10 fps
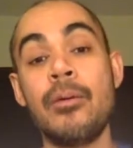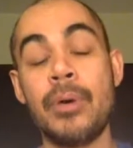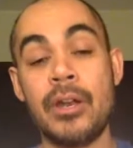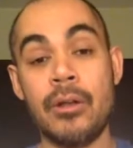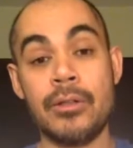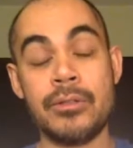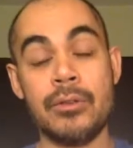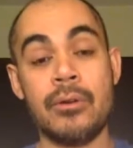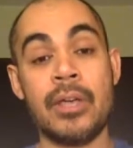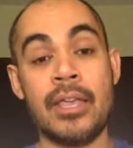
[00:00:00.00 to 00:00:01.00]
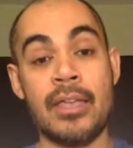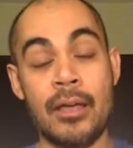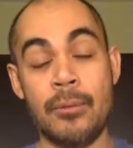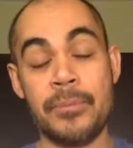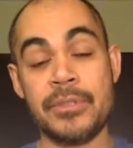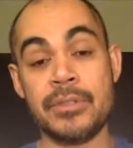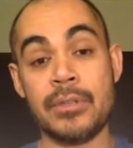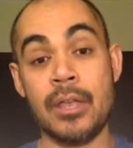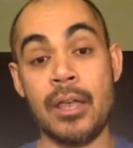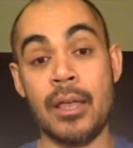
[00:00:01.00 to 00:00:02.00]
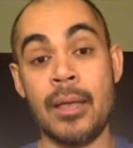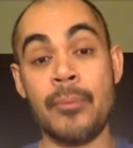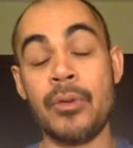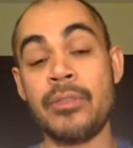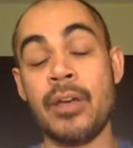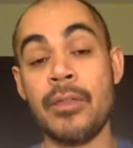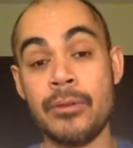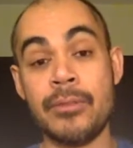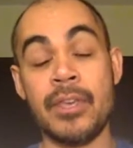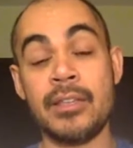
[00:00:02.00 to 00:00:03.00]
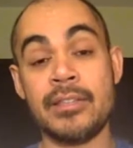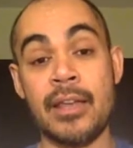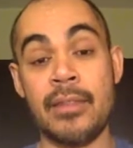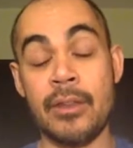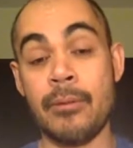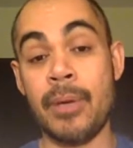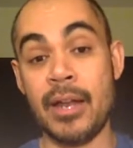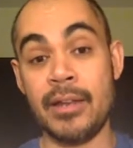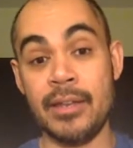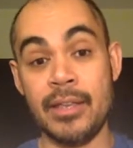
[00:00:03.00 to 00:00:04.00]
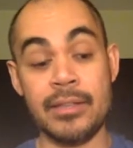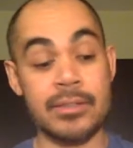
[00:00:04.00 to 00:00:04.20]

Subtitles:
but it also helps with other things that our body needs.